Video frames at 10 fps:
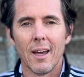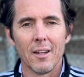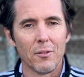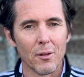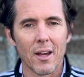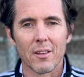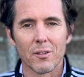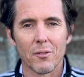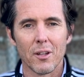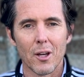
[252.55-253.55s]
And if you like this
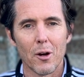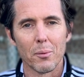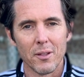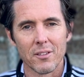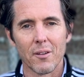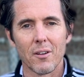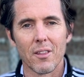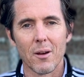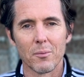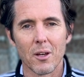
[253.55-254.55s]
video, please give it a
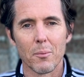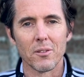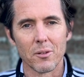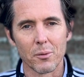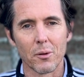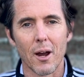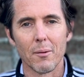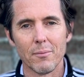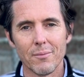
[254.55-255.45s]
thumbs up and subscribe.